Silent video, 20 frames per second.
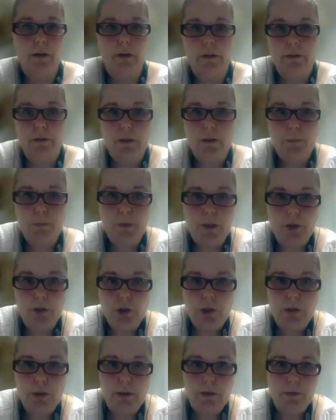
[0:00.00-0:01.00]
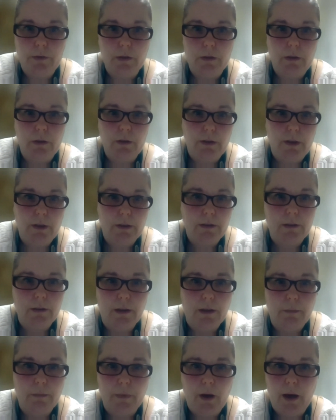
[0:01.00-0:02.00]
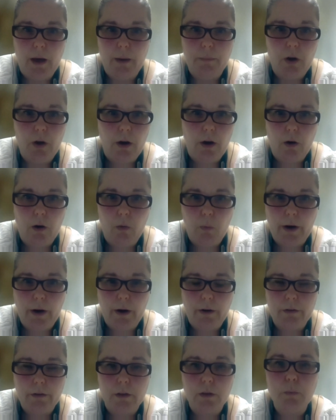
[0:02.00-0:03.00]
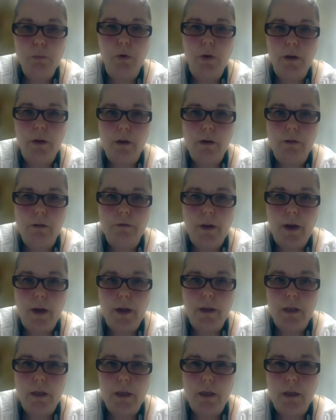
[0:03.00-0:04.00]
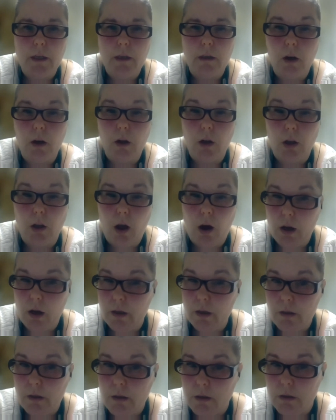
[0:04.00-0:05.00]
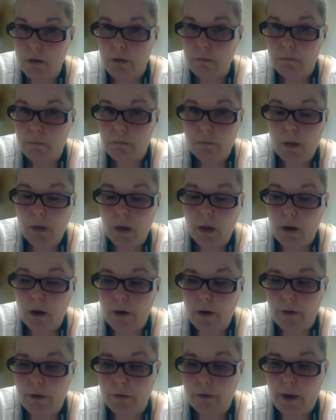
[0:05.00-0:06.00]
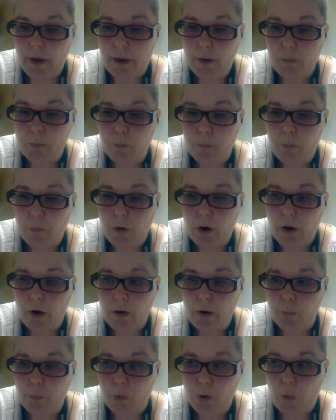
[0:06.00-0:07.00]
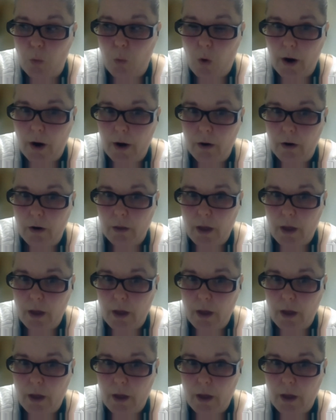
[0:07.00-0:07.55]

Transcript: on this because she lives in the US. I'm not aware at this point of any laws that require a